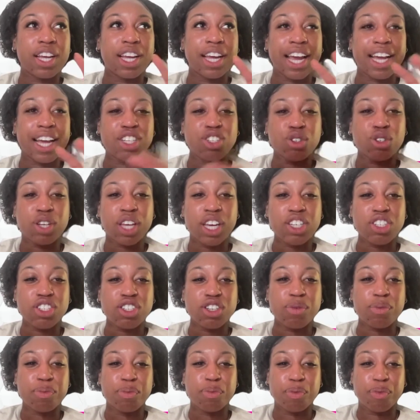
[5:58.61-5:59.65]

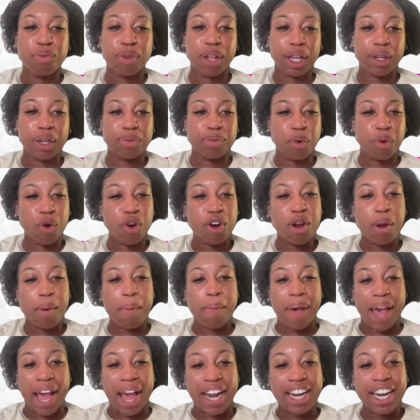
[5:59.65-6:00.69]
education like more
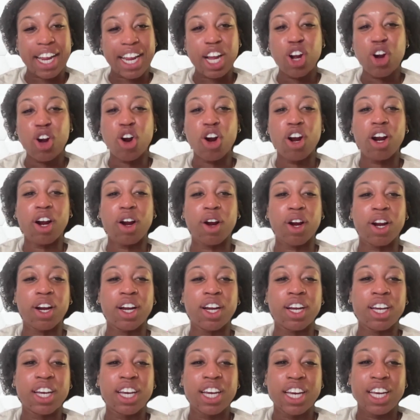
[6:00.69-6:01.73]
demanding or
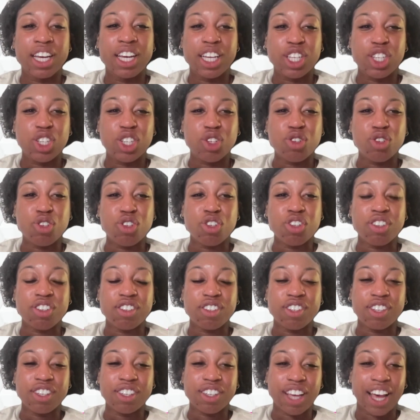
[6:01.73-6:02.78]
you,
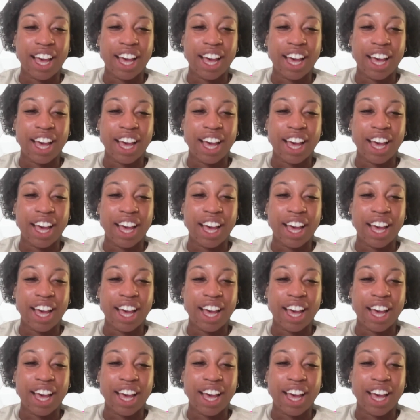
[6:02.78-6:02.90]
I